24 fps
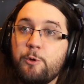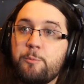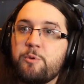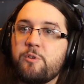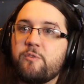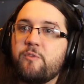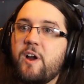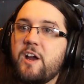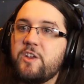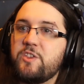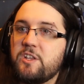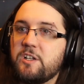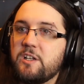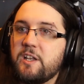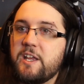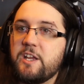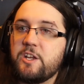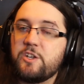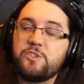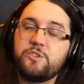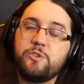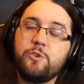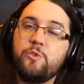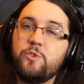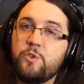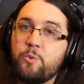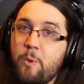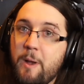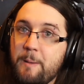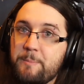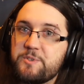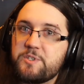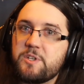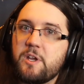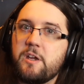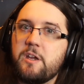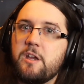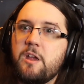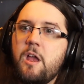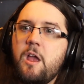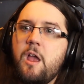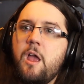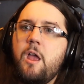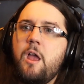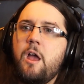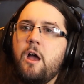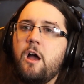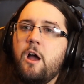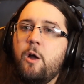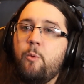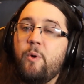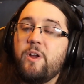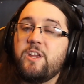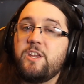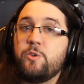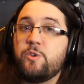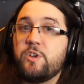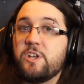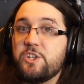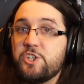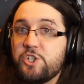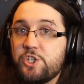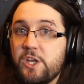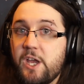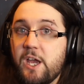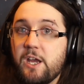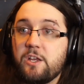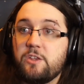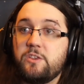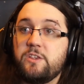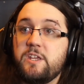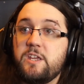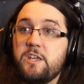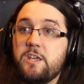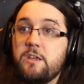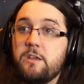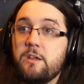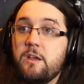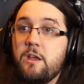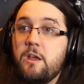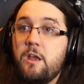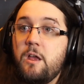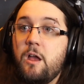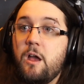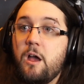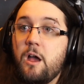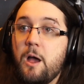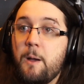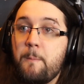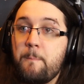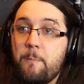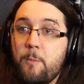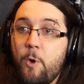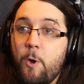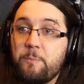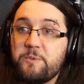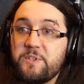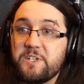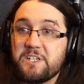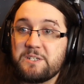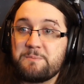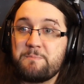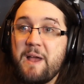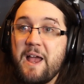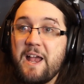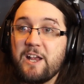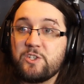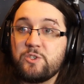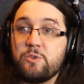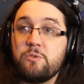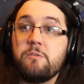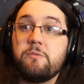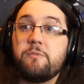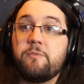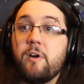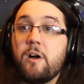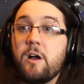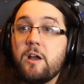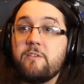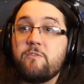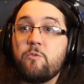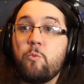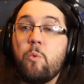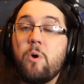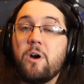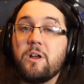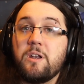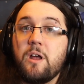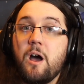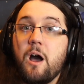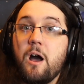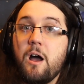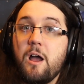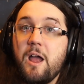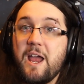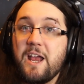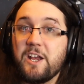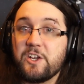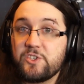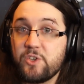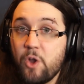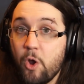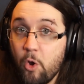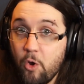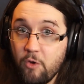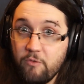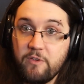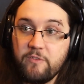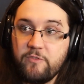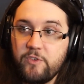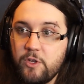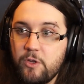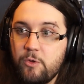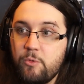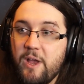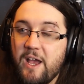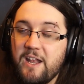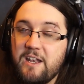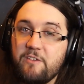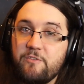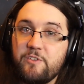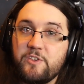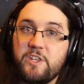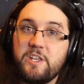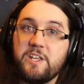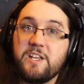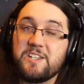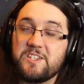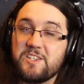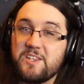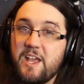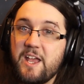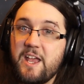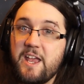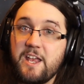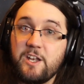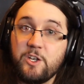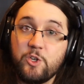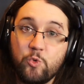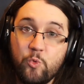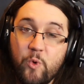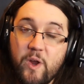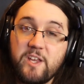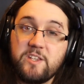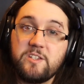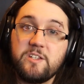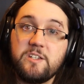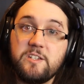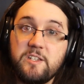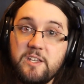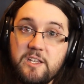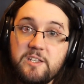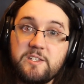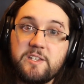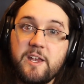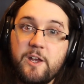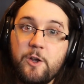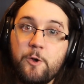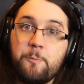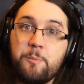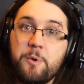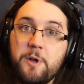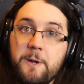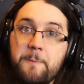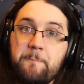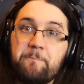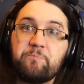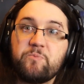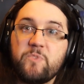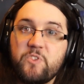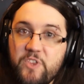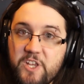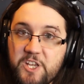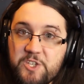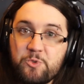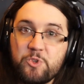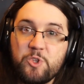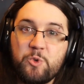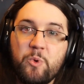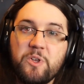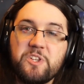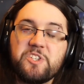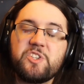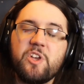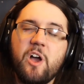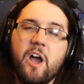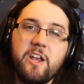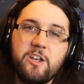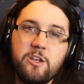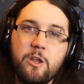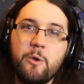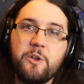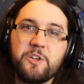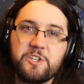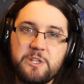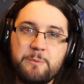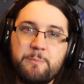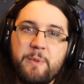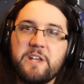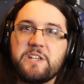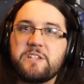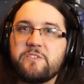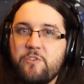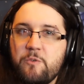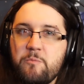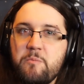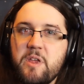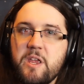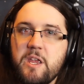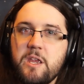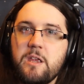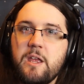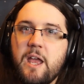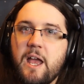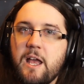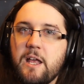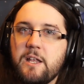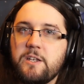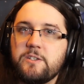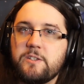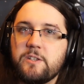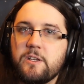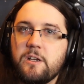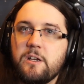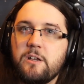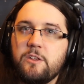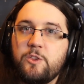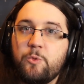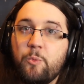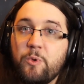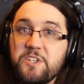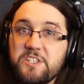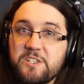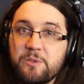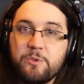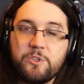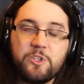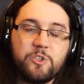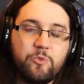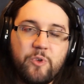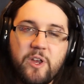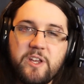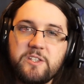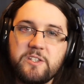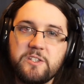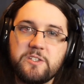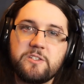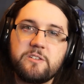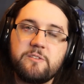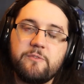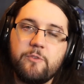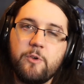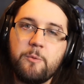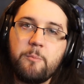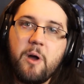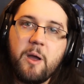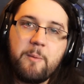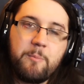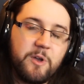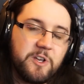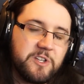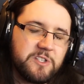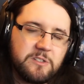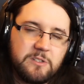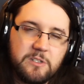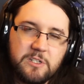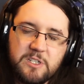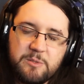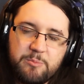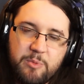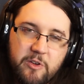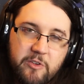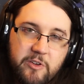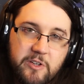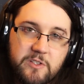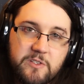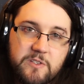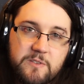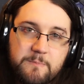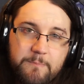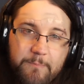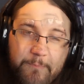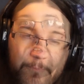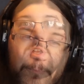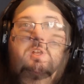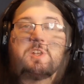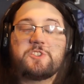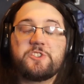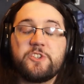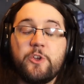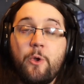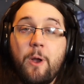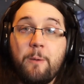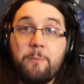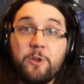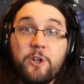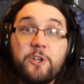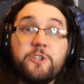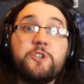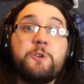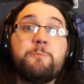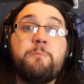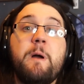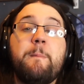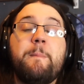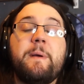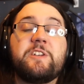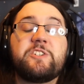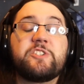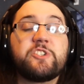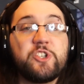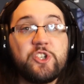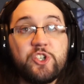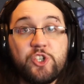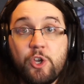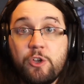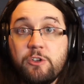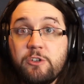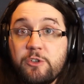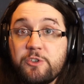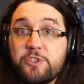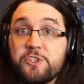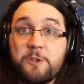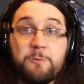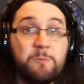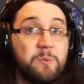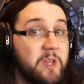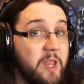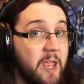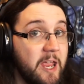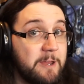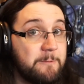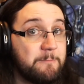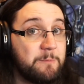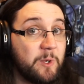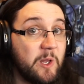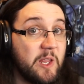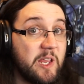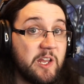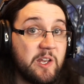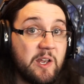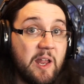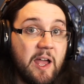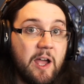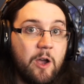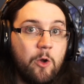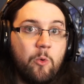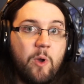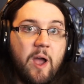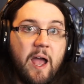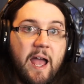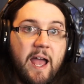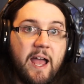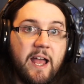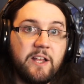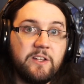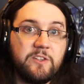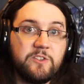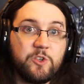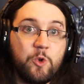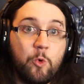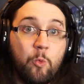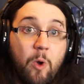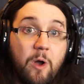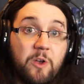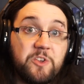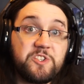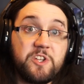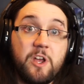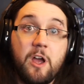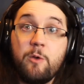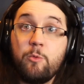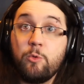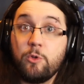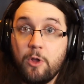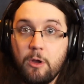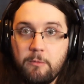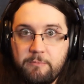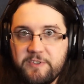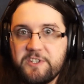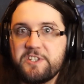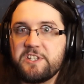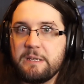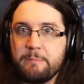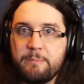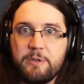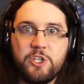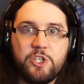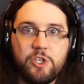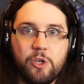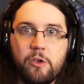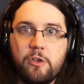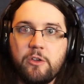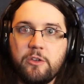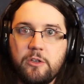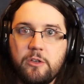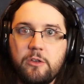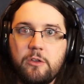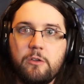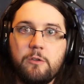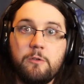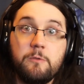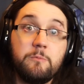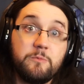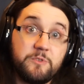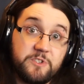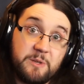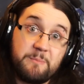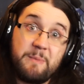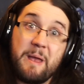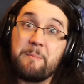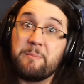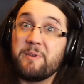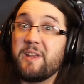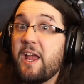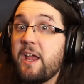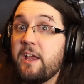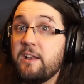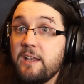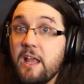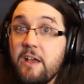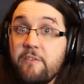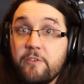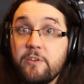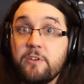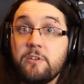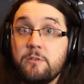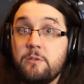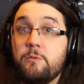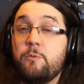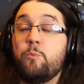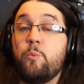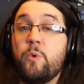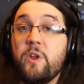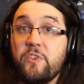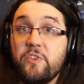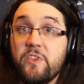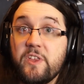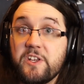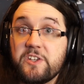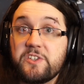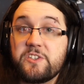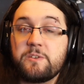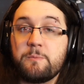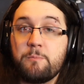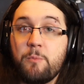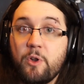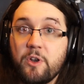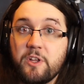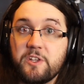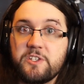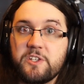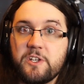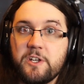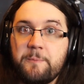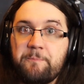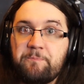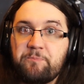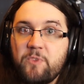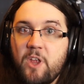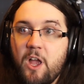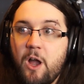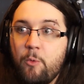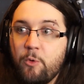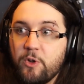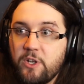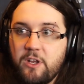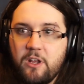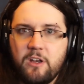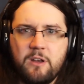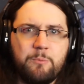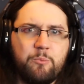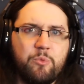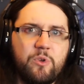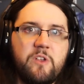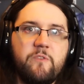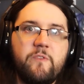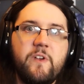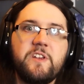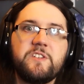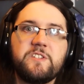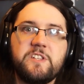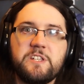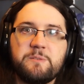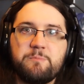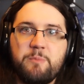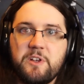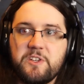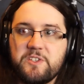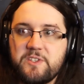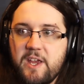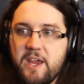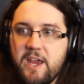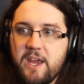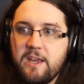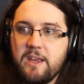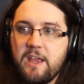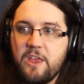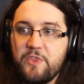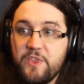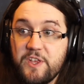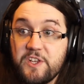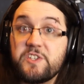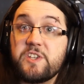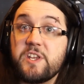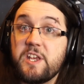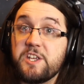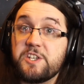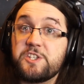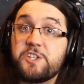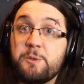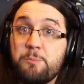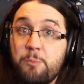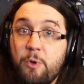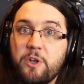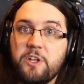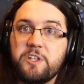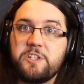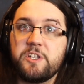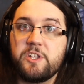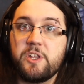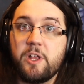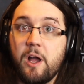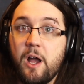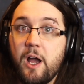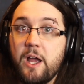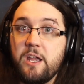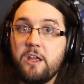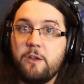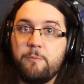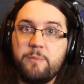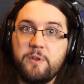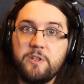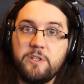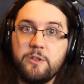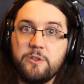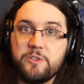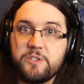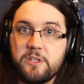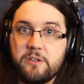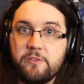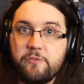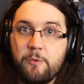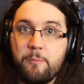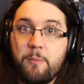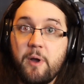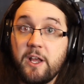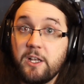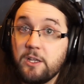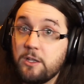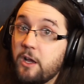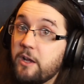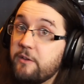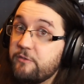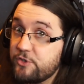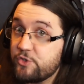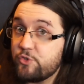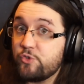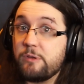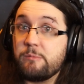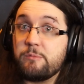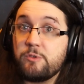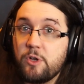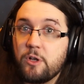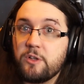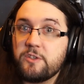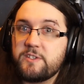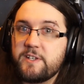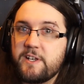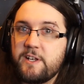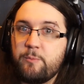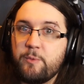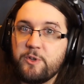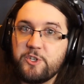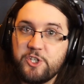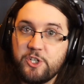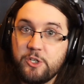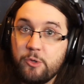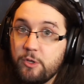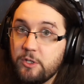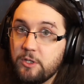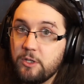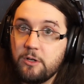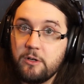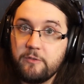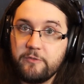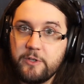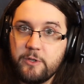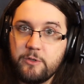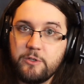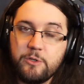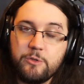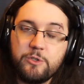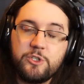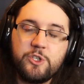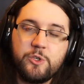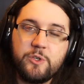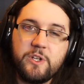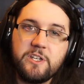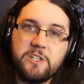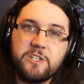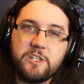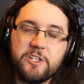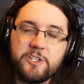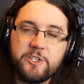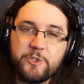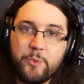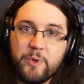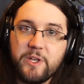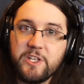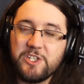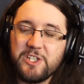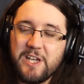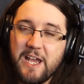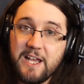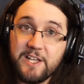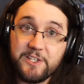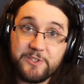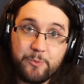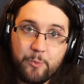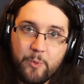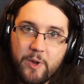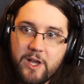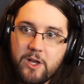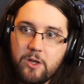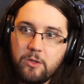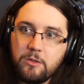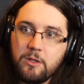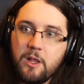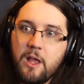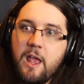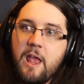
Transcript: provide the link to the website where you can check the Optix Mag251RX overview, and everything is there in greater detail. But these were the ones that I noticed the best for me, and the ones that were the greatest for my personal experience. So I'm going to do my best to show you some gameplay now, and whilst I will obviously be showing you some MK11 with this monitor, I want to kind of preface this by saying this is the monitor that I have been using for my live stream content, which I know a lot of you do tune into the Twitch as well,